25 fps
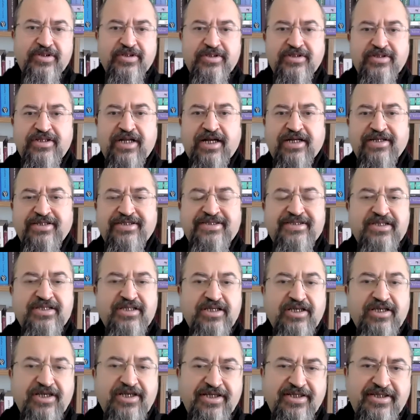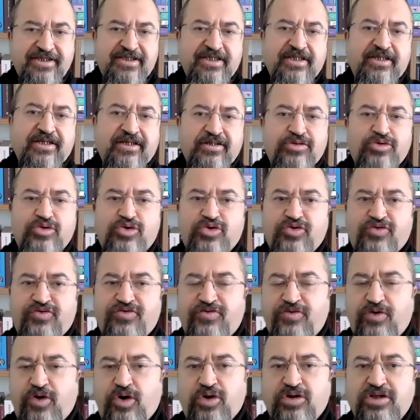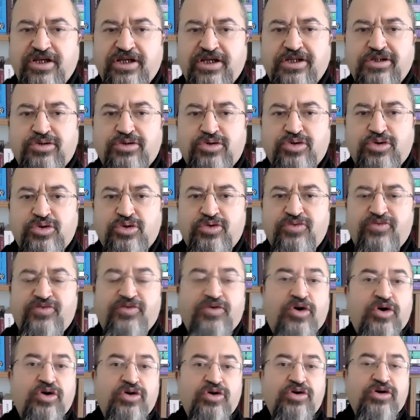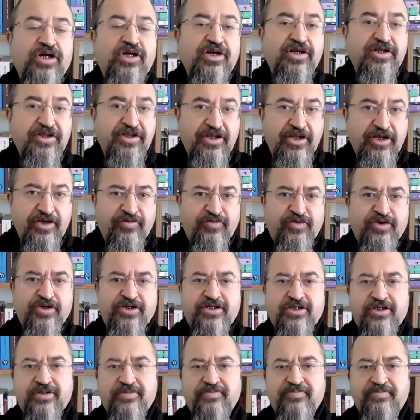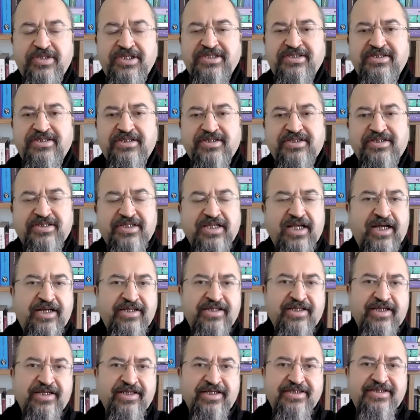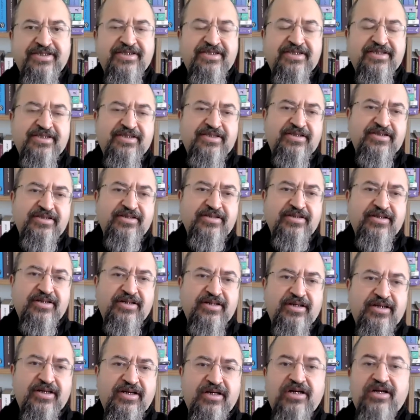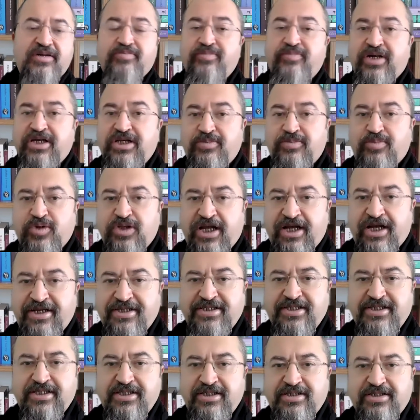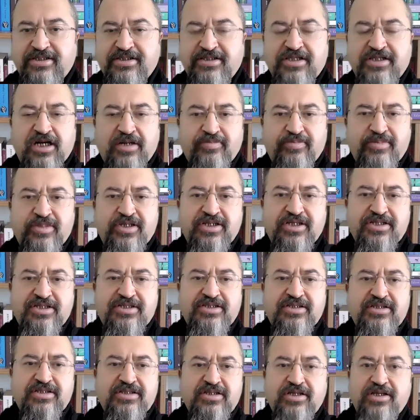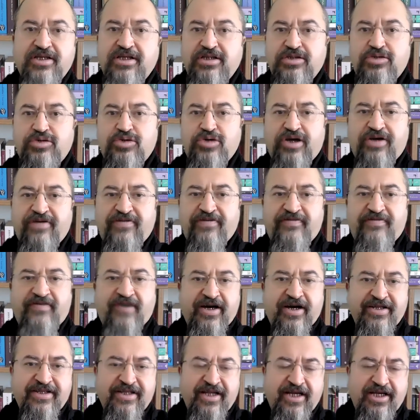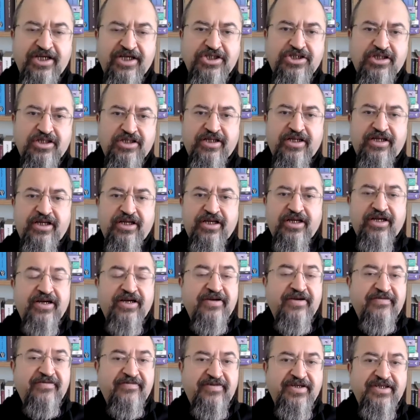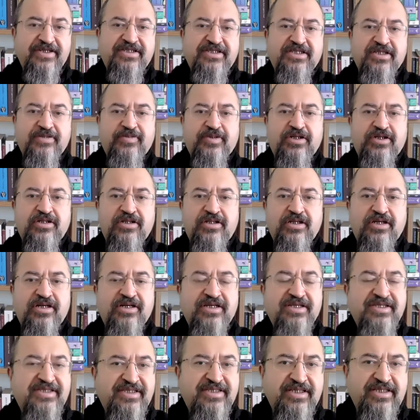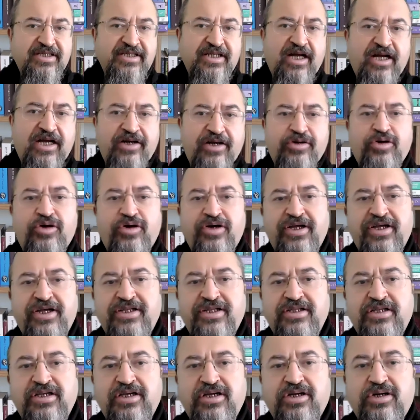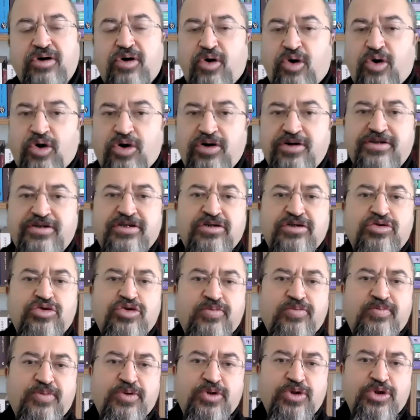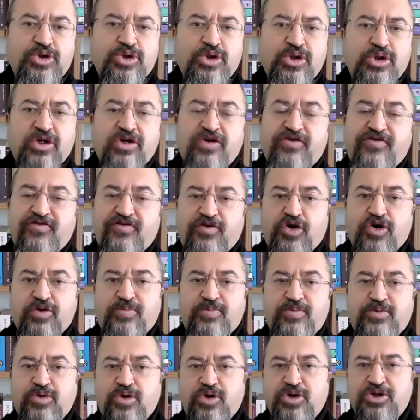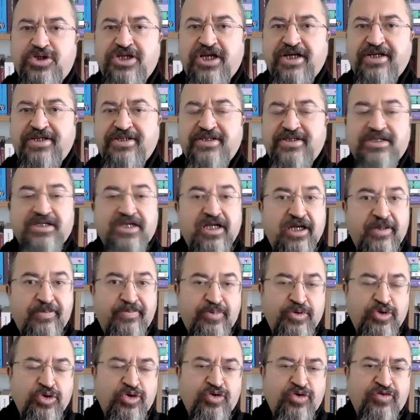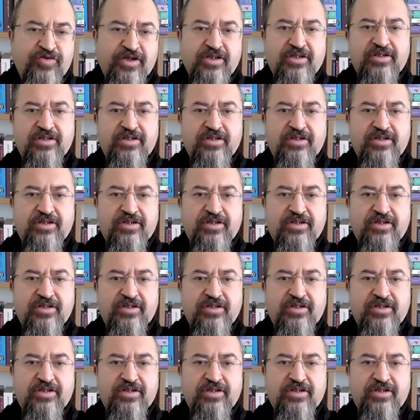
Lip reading: that's easy to fall into for newer business analysts, manipulating the numbers into a financially feasible scenario in order to push for project approval.